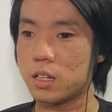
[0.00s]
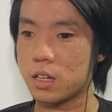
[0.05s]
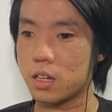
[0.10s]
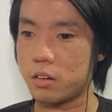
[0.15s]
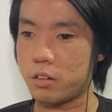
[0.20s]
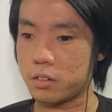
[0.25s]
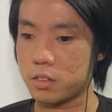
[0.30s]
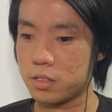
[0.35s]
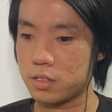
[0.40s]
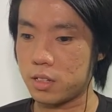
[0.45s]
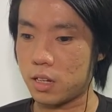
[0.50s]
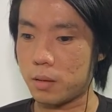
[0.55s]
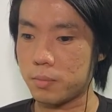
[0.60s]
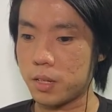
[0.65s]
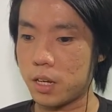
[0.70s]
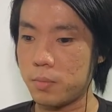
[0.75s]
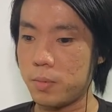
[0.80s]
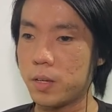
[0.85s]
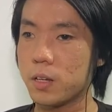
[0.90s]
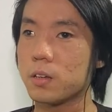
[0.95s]
the characters that I'm
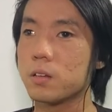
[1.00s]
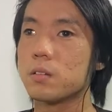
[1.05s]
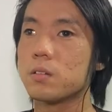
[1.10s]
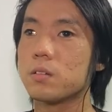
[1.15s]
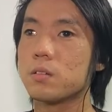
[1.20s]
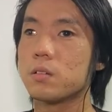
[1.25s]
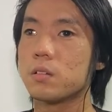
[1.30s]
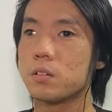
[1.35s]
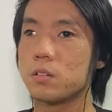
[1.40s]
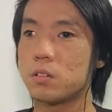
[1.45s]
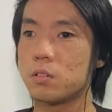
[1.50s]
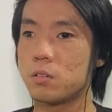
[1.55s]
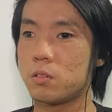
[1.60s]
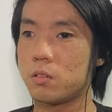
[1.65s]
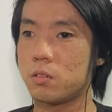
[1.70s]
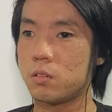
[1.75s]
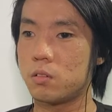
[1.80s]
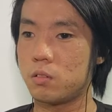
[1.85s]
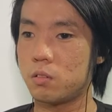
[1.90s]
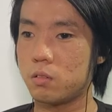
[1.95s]
typing.
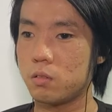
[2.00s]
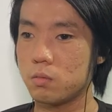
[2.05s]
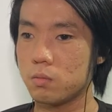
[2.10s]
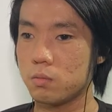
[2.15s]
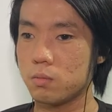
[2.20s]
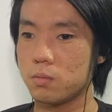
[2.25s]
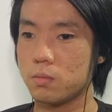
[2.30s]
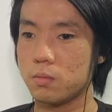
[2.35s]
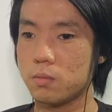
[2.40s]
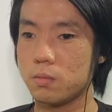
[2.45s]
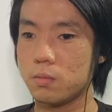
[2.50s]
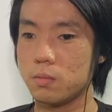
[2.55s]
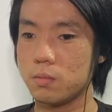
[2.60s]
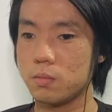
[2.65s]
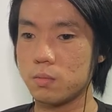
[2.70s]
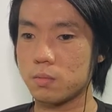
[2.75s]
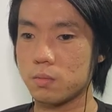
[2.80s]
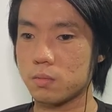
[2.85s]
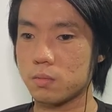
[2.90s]
And